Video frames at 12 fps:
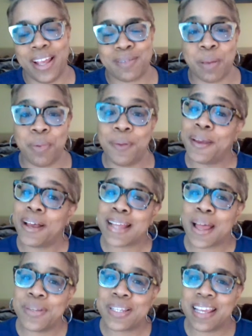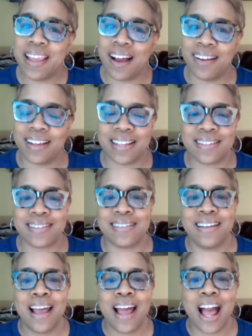maybe because I was the youngest,
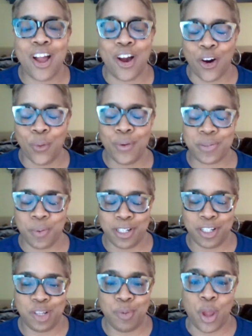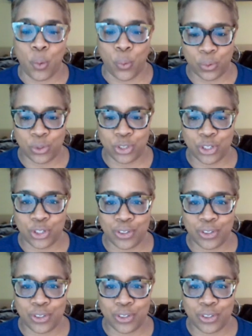I always wanted to be older.